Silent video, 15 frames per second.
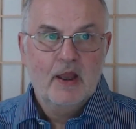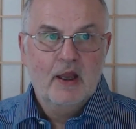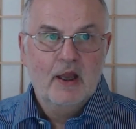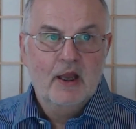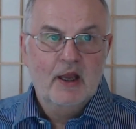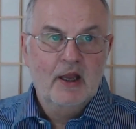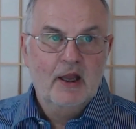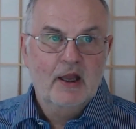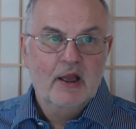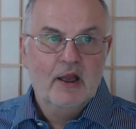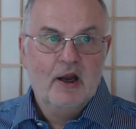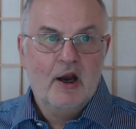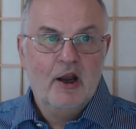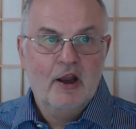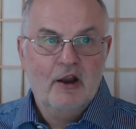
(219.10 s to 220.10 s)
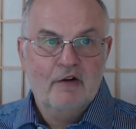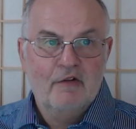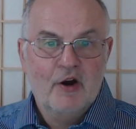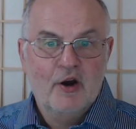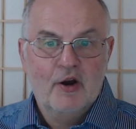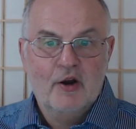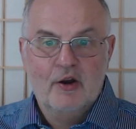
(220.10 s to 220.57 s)

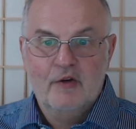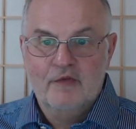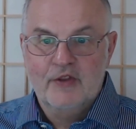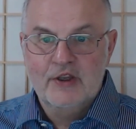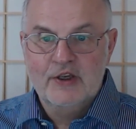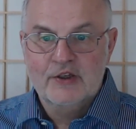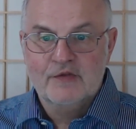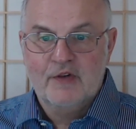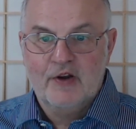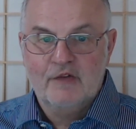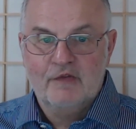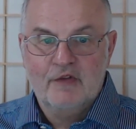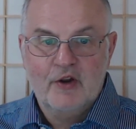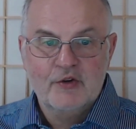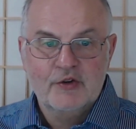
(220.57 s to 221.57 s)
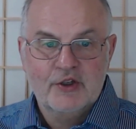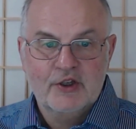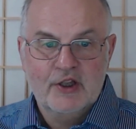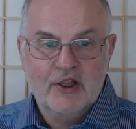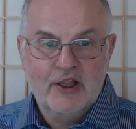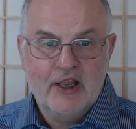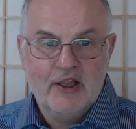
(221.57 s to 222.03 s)
IRR of these 5 flows,
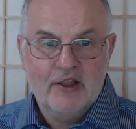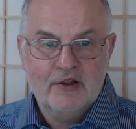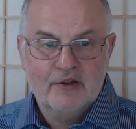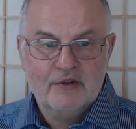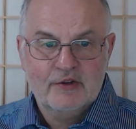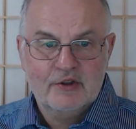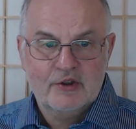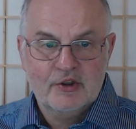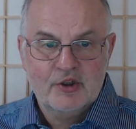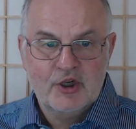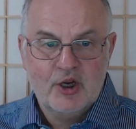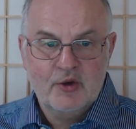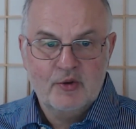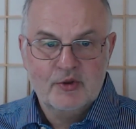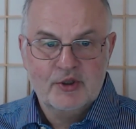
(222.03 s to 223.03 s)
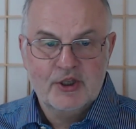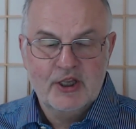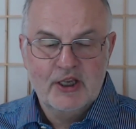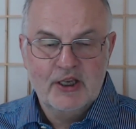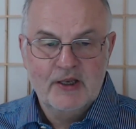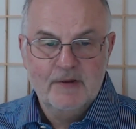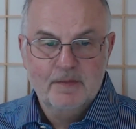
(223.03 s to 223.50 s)
and that shows
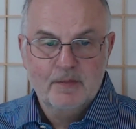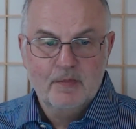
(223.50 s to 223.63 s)
the